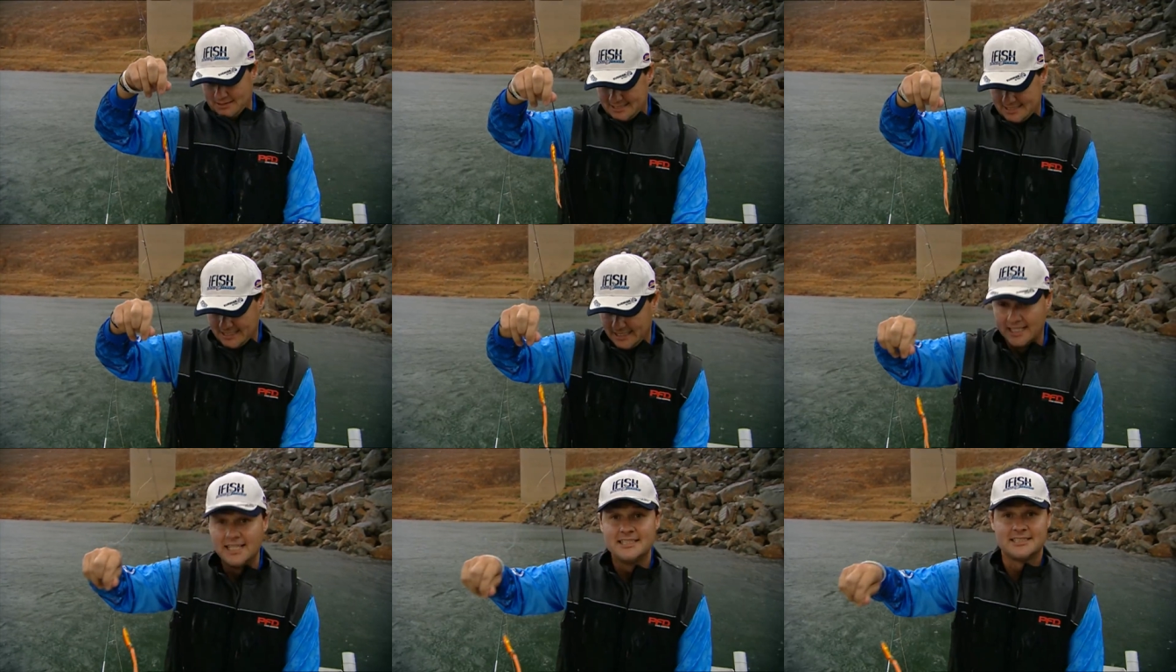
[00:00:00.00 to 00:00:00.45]
So
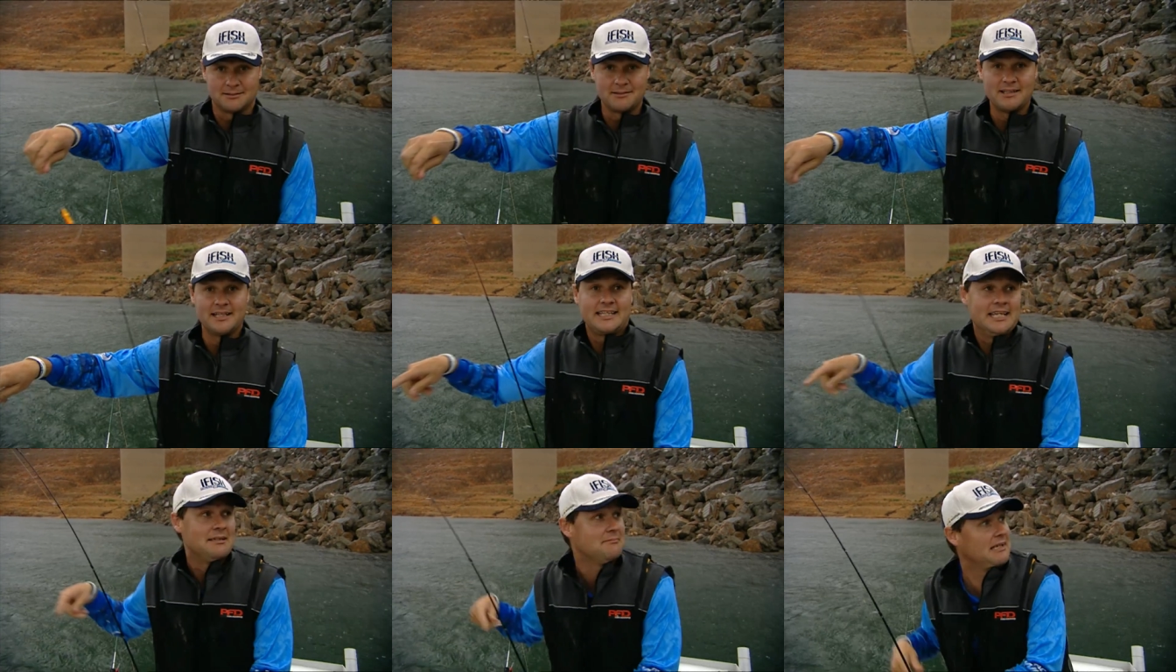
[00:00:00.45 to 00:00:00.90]
I'm gonna
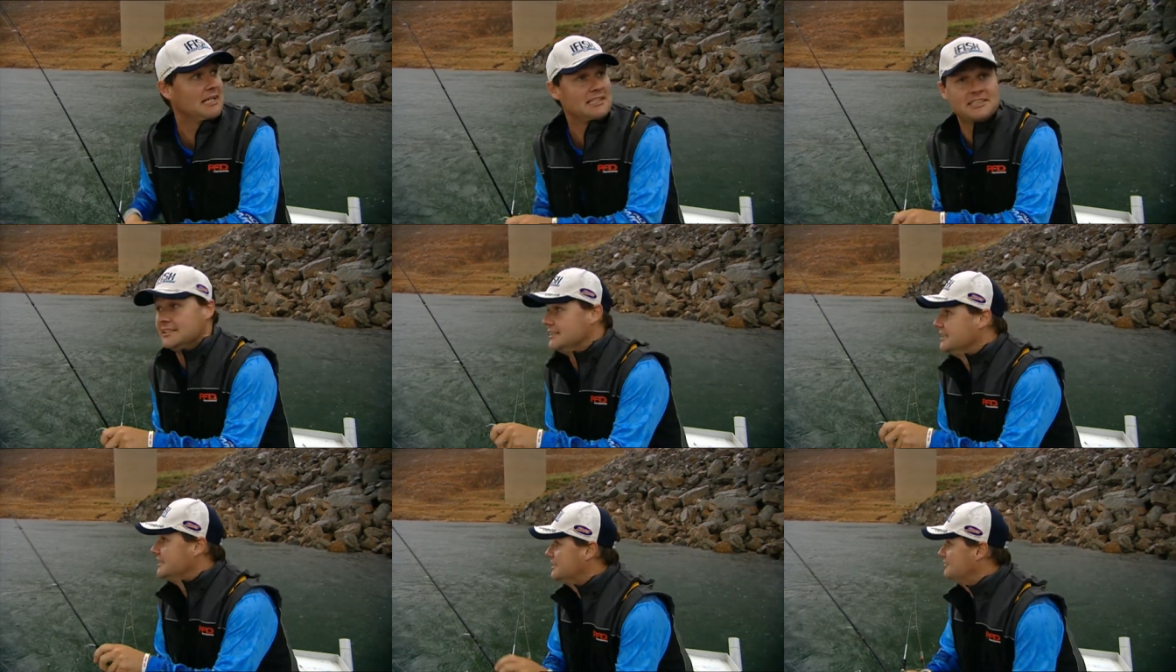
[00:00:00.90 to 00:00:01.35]
keep
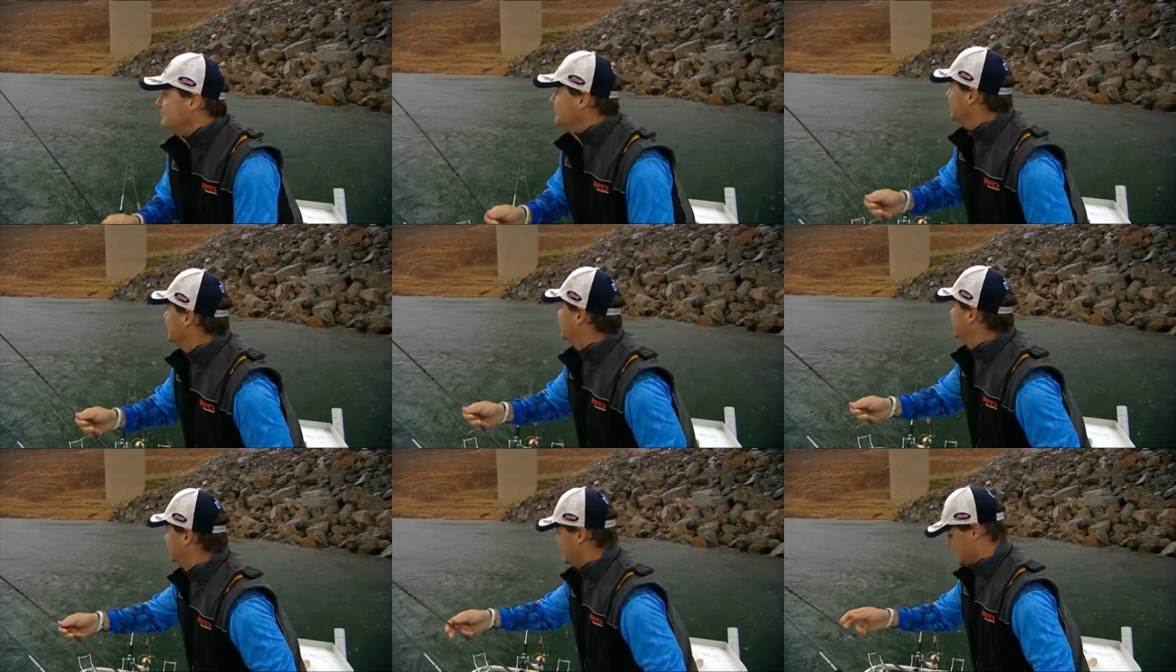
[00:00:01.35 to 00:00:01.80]
catching these
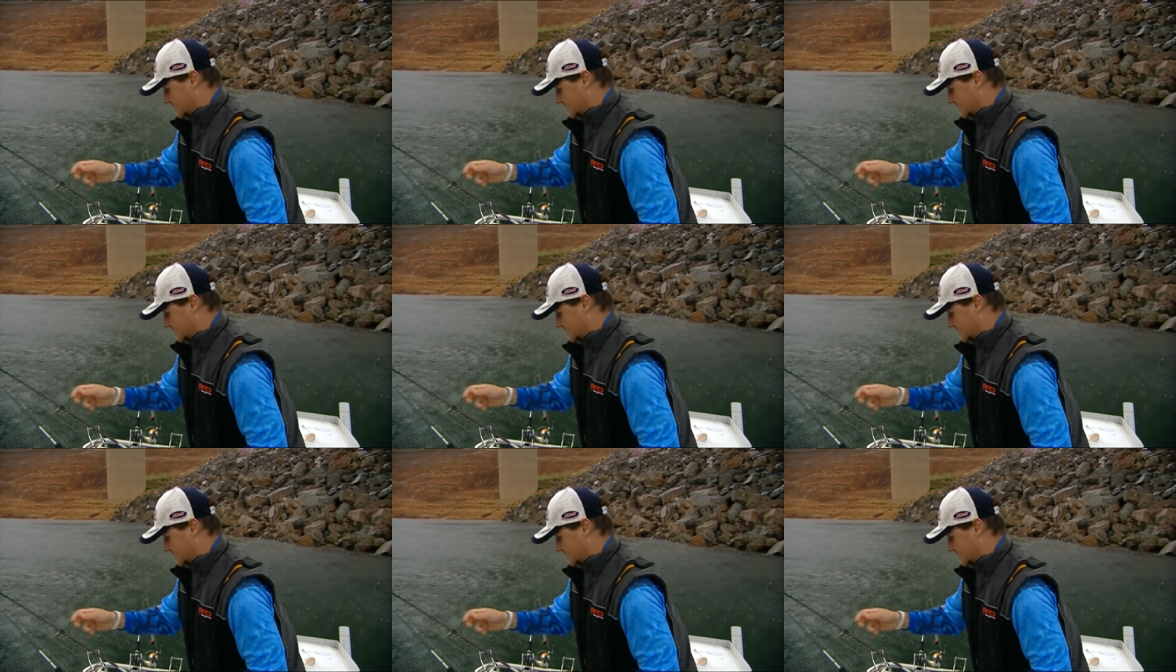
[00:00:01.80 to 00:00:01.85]
fish.